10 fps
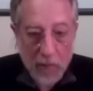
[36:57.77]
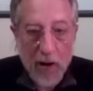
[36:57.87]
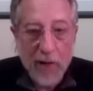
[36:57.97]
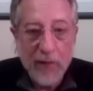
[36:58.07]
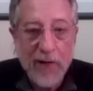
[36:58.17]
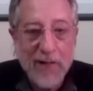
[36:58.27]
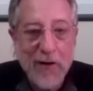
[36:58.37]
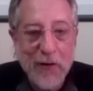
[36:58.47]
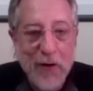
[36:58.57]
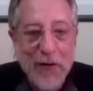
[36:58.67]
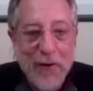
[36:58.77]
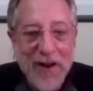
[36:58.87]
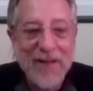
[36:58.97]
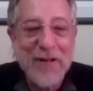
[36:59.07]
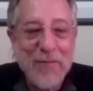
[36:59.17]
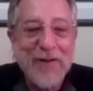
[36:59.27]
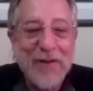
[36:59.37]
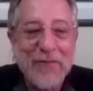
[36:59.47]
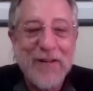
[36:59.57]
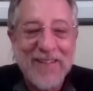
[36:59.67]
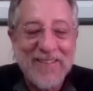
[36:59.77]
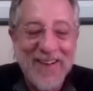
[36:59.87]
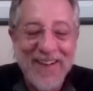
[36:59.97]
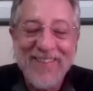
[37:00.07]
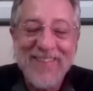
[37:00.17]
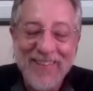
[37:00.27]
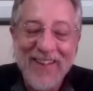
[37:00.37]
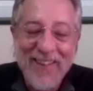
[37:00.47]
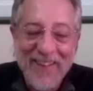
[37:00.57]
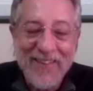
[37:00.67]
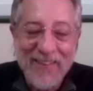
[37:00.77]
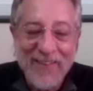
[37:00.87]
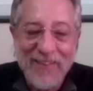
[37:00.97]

My feet aren't on the ground; I'm hovering, right? So there